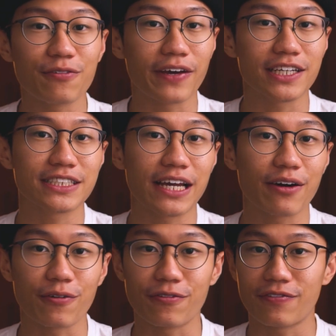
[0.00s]
fair
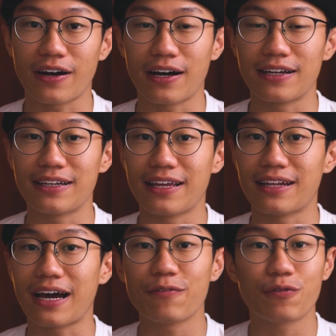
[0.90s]
share of fun
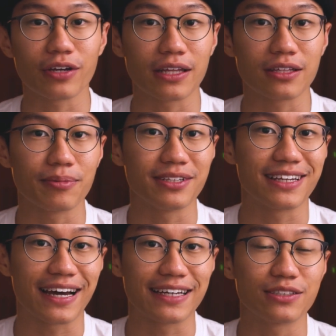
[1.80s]
and unforgettable
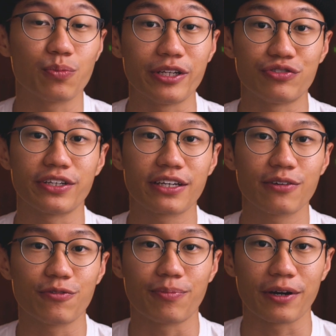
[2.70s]
nights when
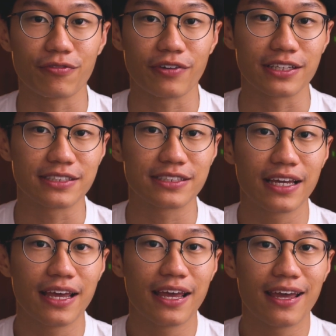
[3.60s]
drinking with my friends,
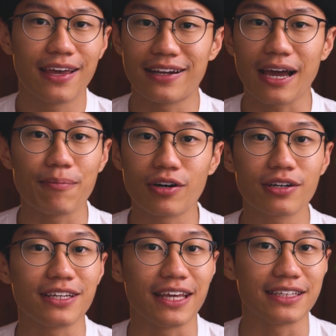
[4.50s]
and I'm
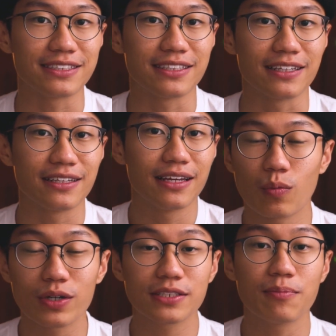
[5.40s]
not against it.
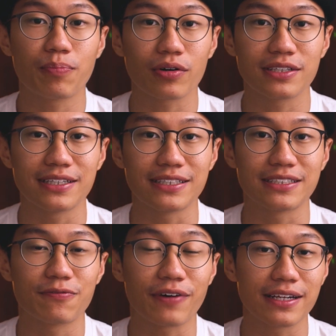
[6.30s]
What's important
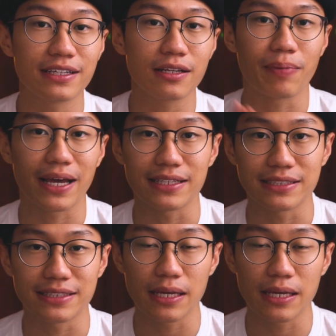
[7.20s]
is finding the balance